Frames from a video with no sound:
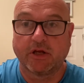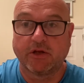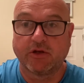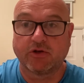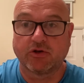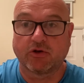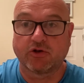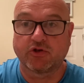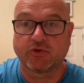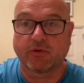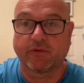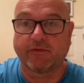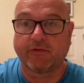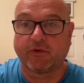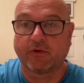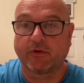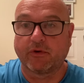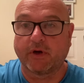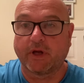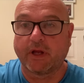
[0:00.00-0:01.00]
Joshua
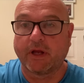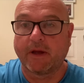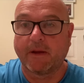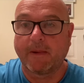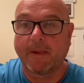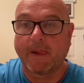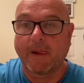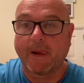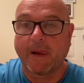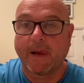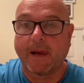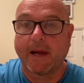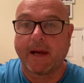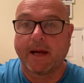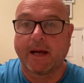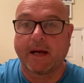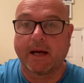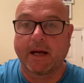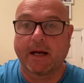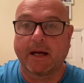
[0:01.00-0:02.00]
Fury.
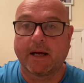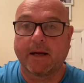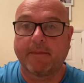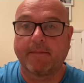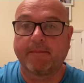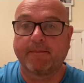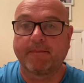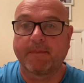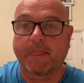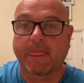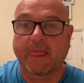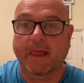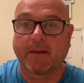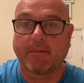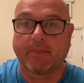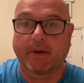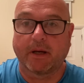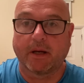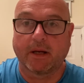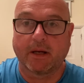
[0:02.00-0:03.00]

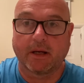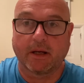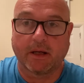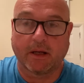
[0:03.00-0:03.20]
But